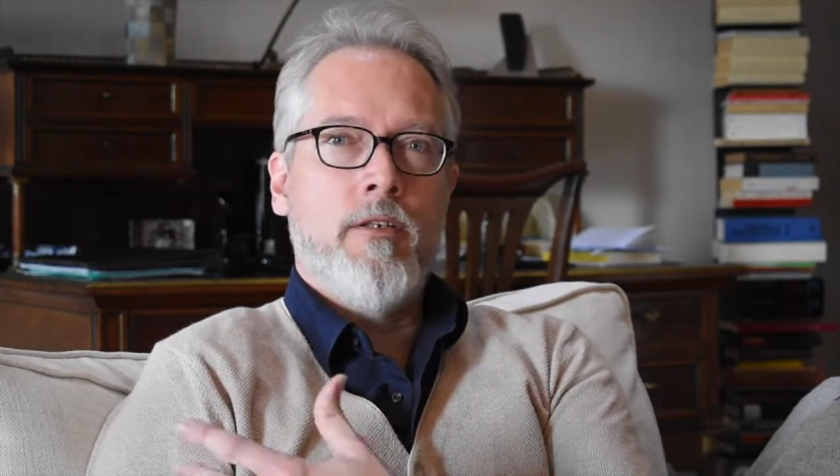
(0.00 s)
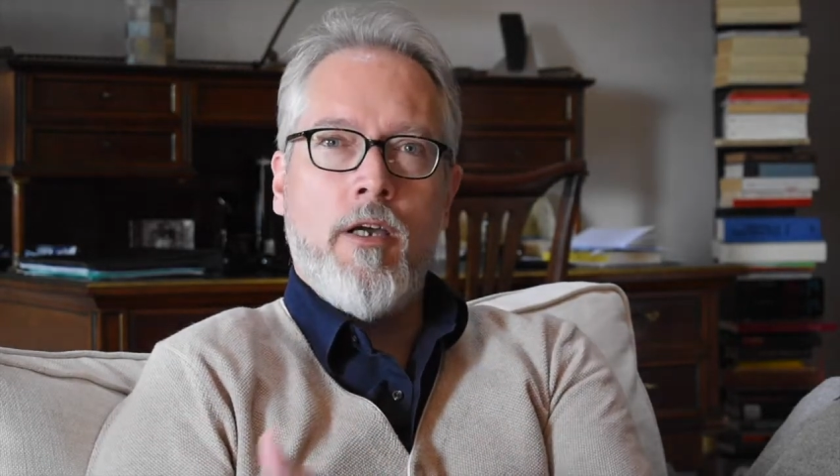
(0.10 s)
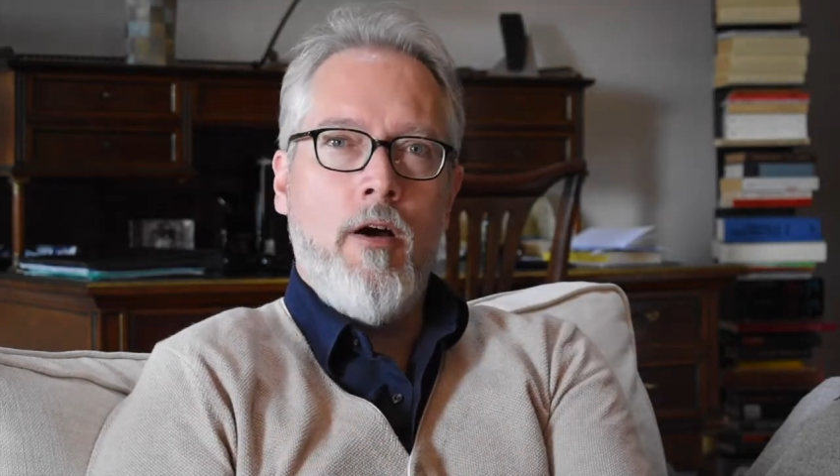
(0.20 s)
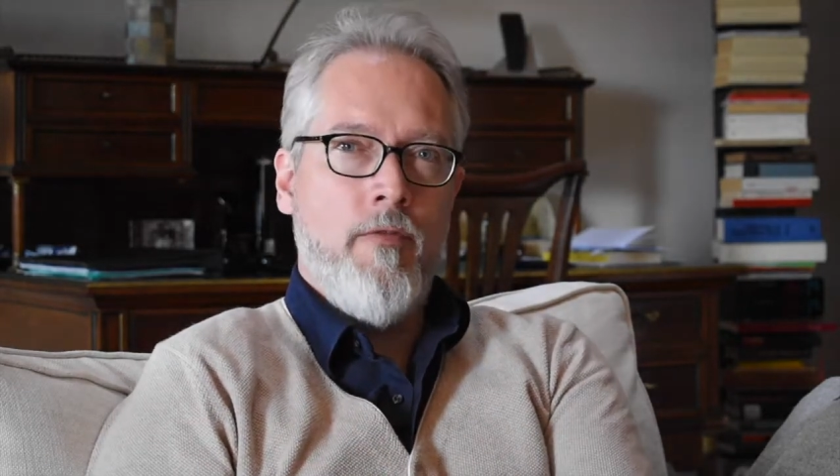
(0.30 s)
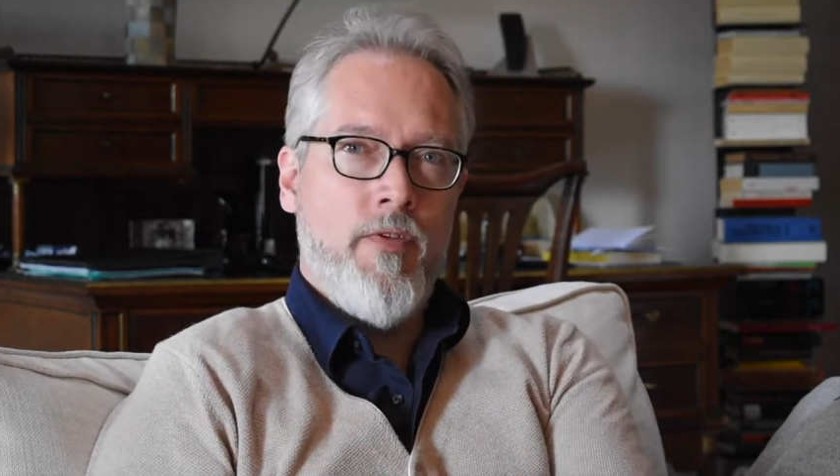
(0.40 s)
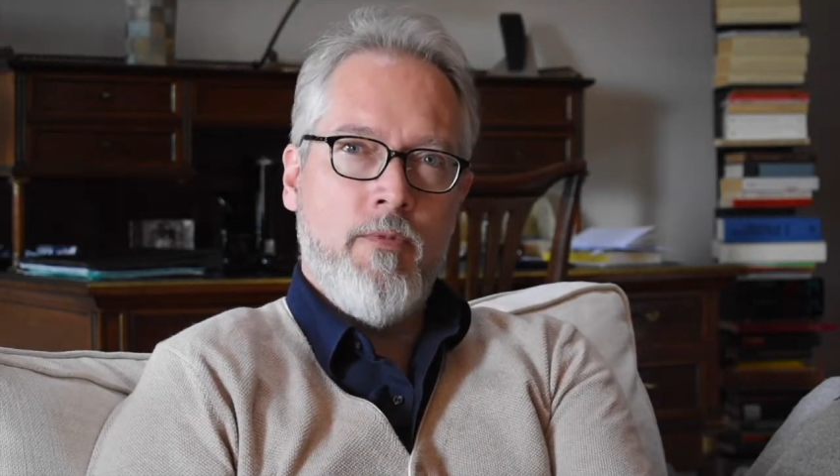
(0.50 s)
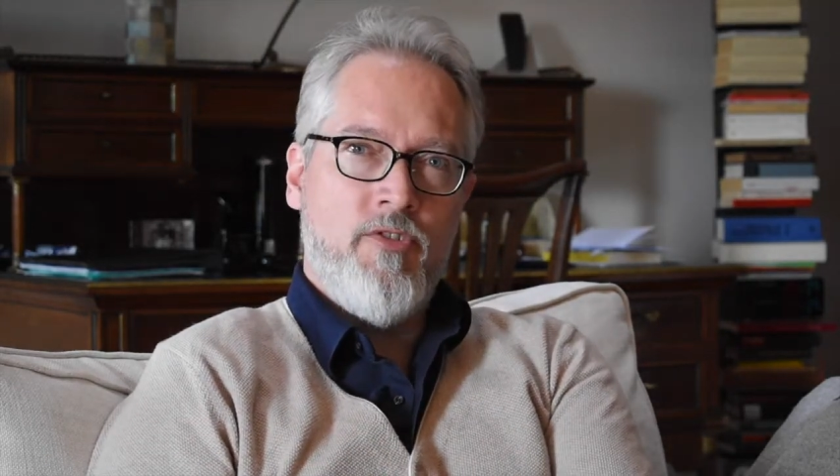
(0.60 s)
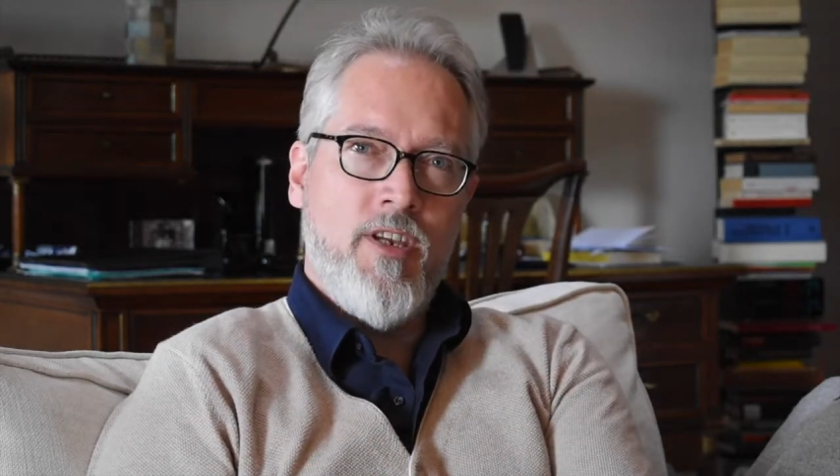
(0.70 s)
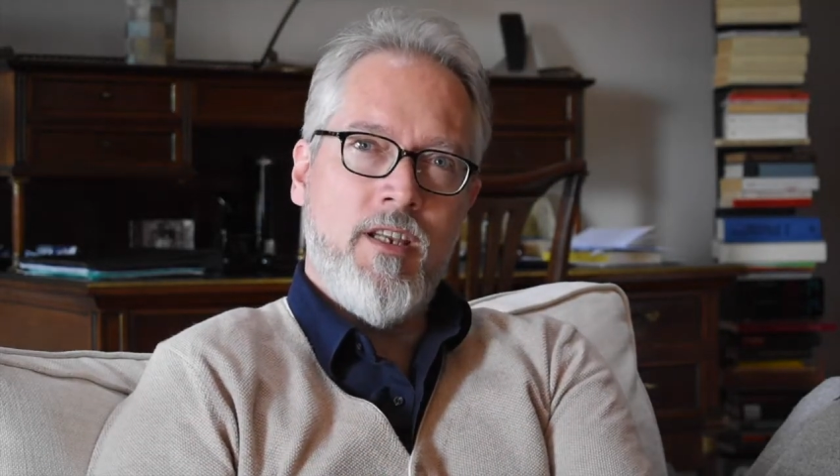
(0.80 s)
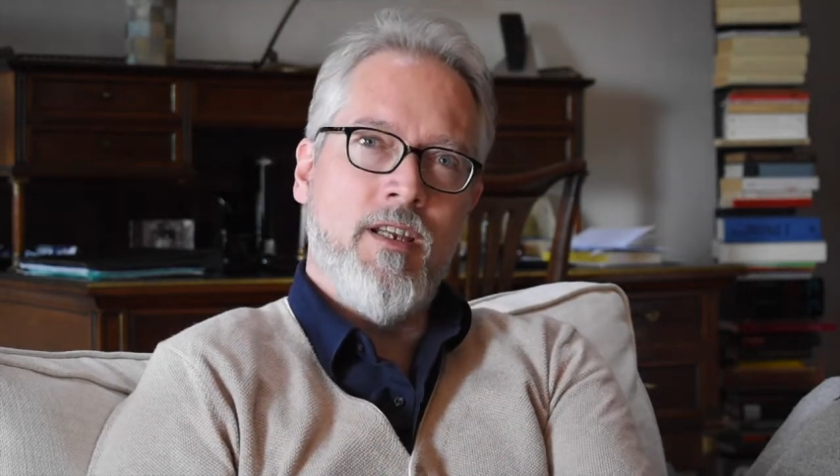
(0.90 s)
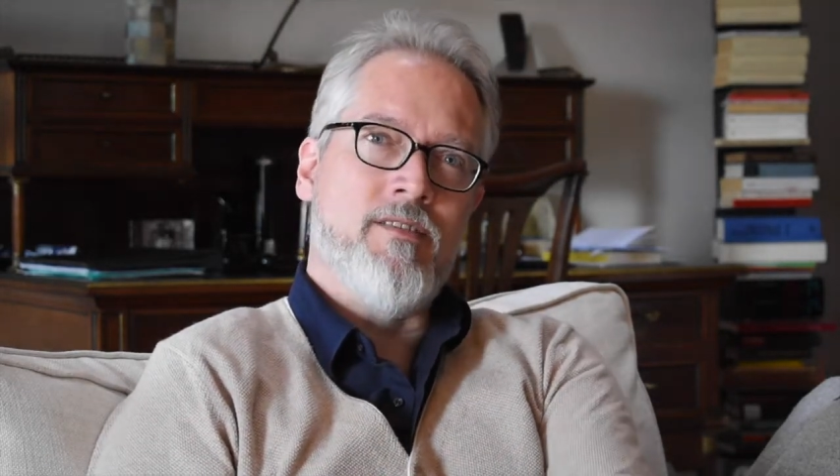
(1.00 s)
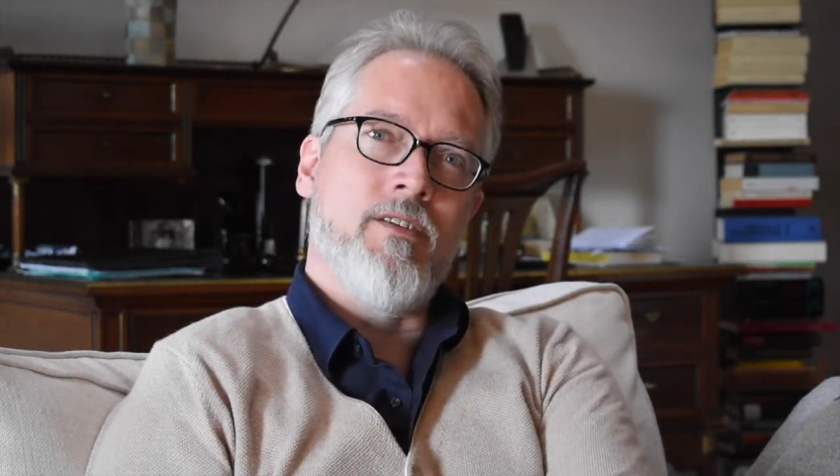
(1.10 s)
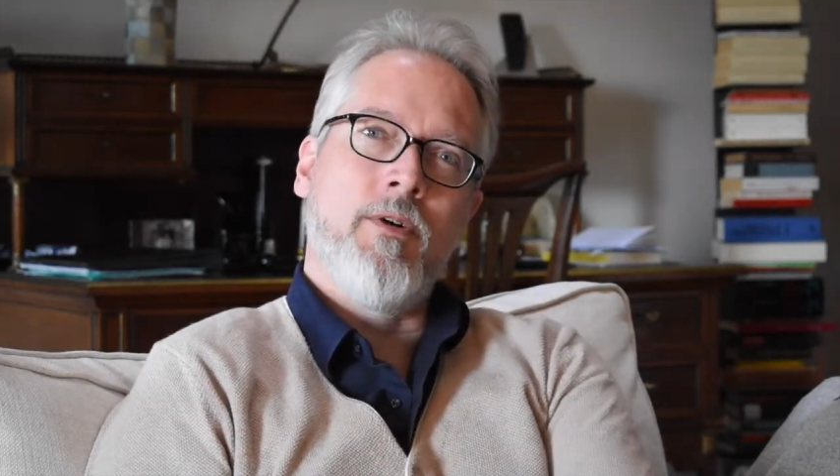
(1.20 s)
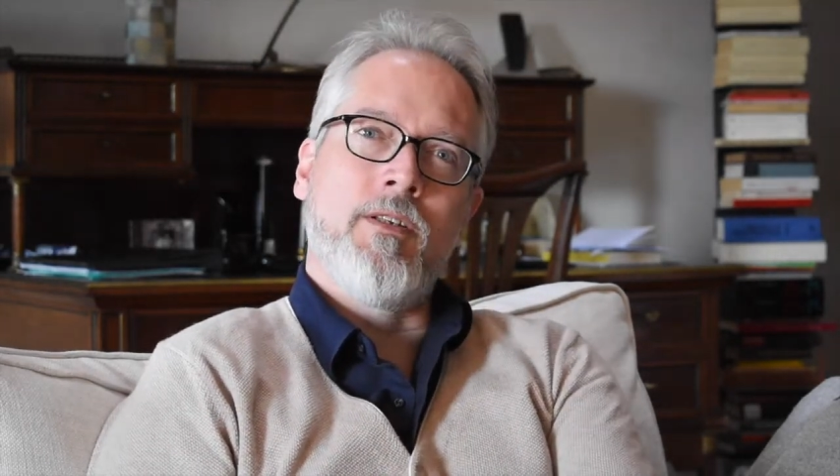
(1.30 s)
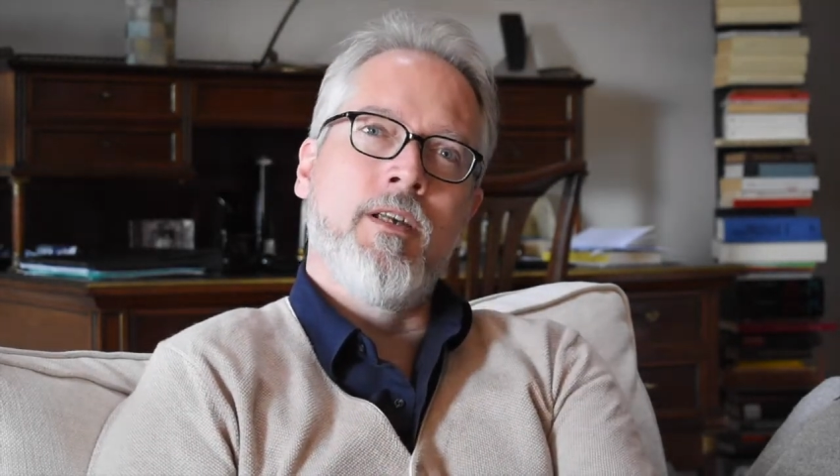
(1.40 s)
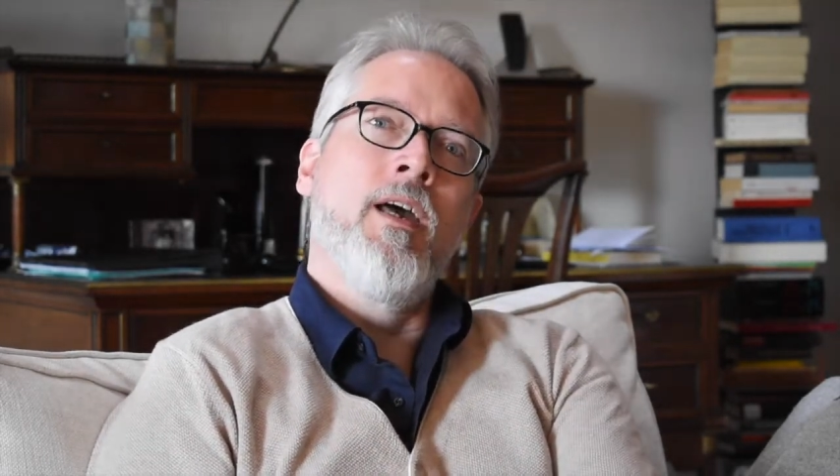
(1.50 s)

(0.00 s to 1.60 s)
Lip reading: the coffee machine and so on,